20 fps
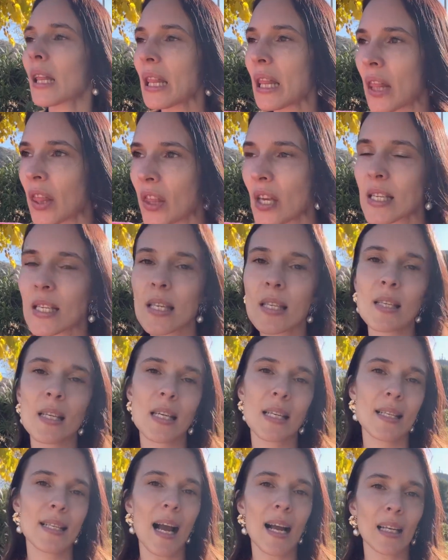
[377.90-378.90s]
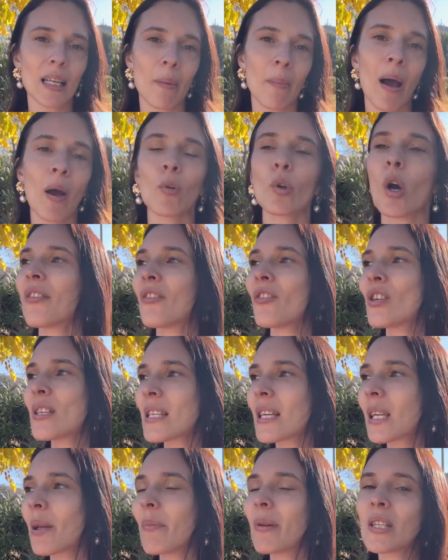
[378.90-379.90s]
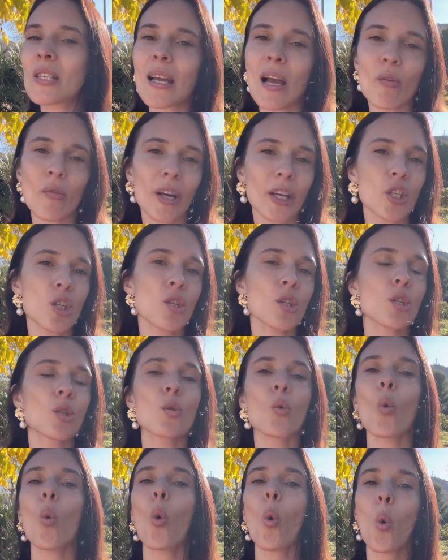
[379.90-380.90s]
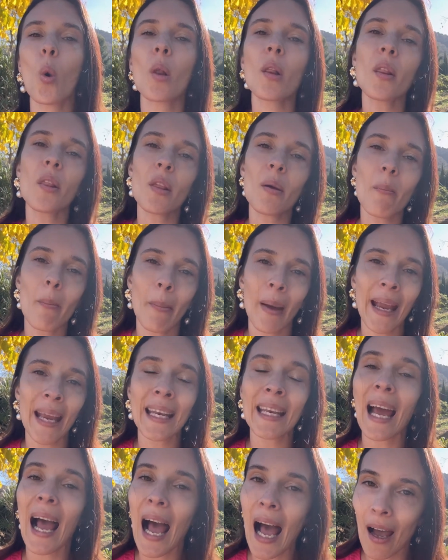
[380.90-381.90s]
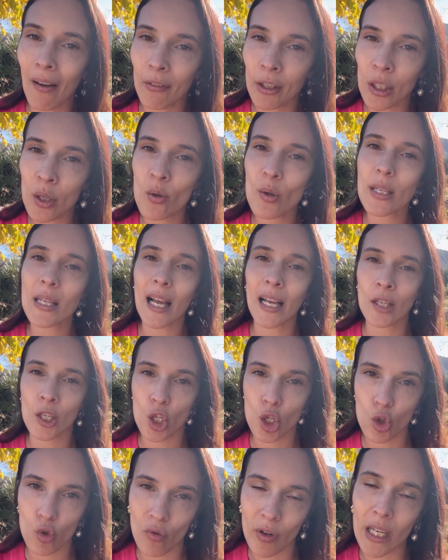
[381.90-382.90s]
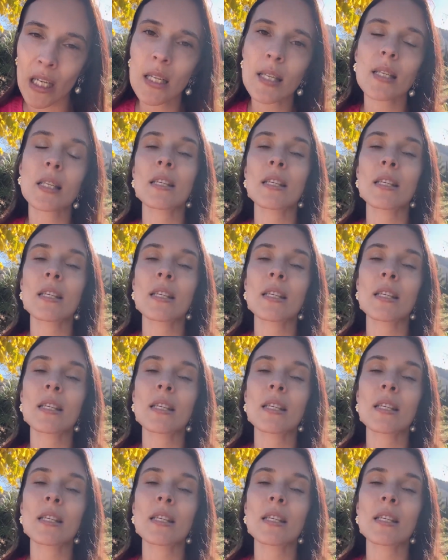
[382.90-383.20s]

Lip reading: This is the exact amount. There's going to be directions to all the main avenues and streets,